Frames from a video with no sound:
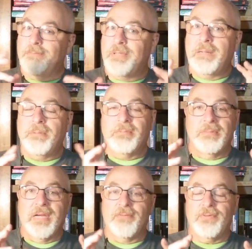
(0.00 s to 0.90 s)

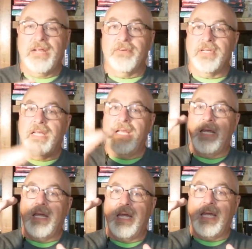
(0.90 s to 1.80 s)
probably my favorite,
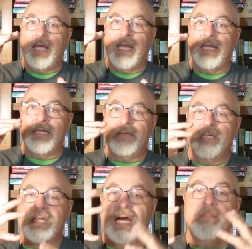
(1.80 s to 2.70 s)
a
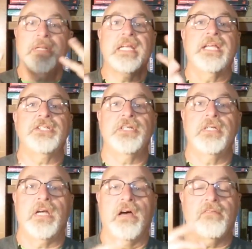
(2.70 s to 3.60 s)

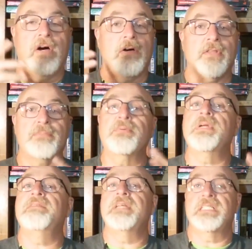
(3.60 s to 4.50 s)
combination of all the
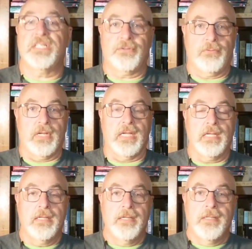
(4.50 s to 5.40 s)
previous three.
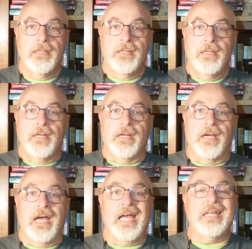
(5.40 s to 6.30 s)

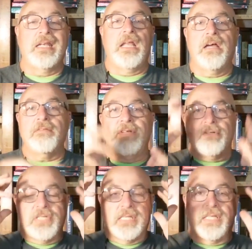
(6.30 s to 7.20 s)
I love
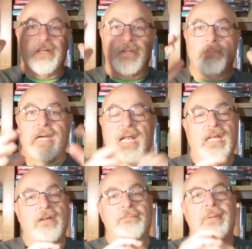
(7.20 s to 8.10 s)
using theater of the mind. I
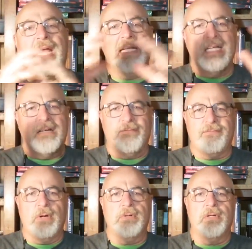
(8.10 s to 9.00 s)
love painting a
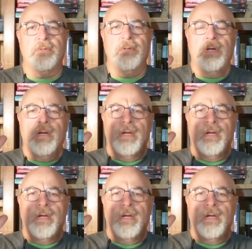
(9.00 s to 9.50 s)
photo,